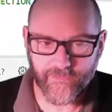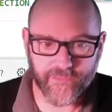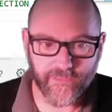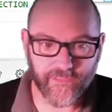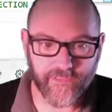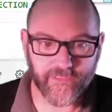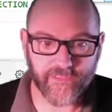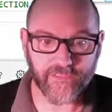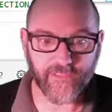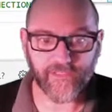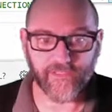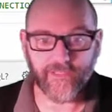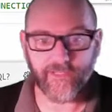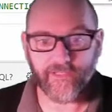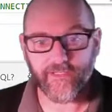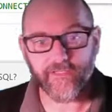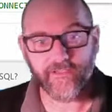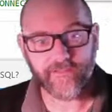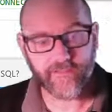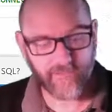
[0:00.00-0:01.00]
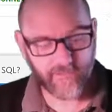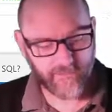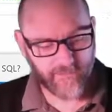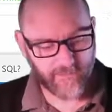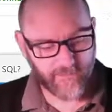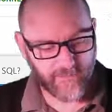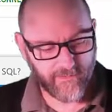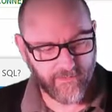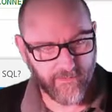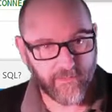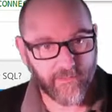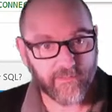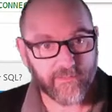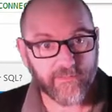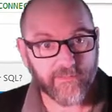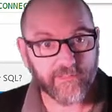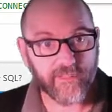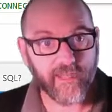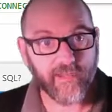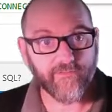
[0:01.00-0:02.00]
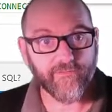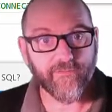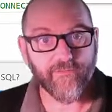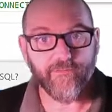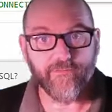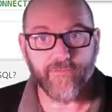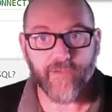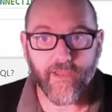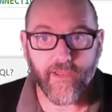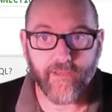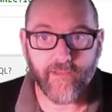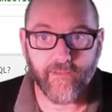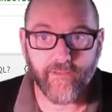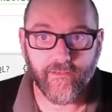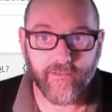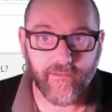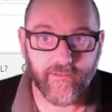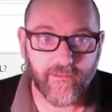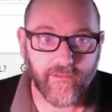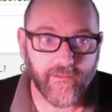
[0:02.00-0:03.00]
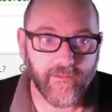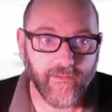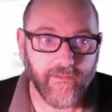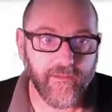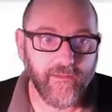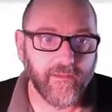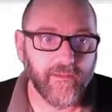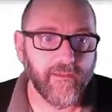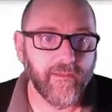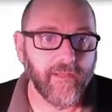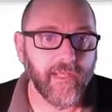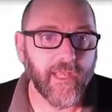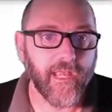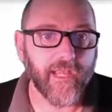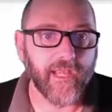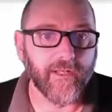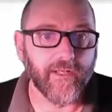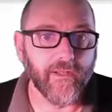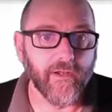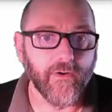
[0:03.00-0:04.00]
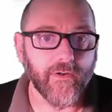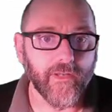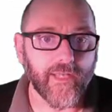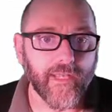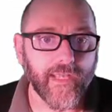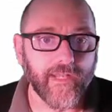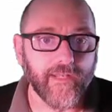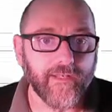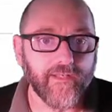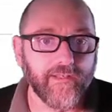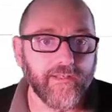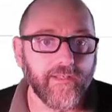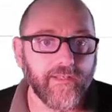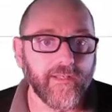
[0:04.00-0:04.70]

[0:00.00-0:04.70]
Just delete it, save the file, and go again.